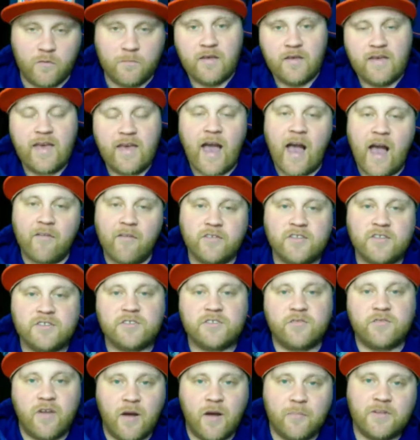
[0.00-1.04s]
He averages
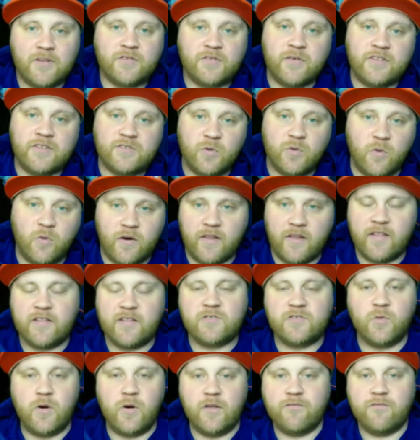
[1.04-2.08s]
around between 20 to
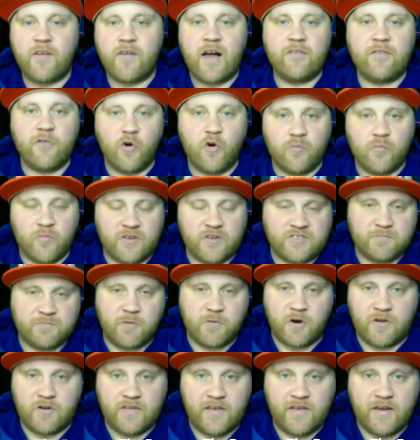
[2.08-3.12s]
25 home runs
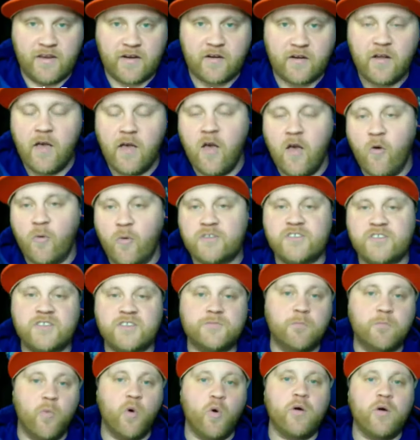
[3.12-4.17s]
per year, which
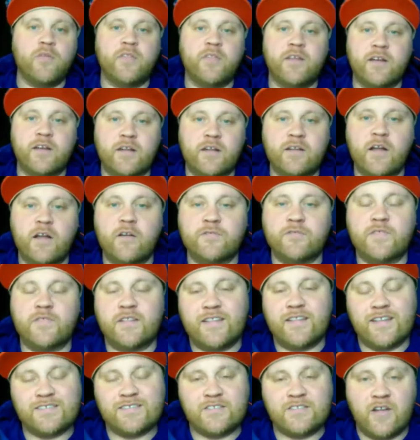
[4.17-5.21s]
is more than enough
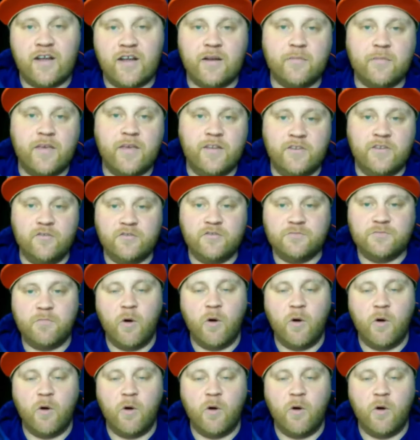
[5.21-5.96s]
that this lineup can use.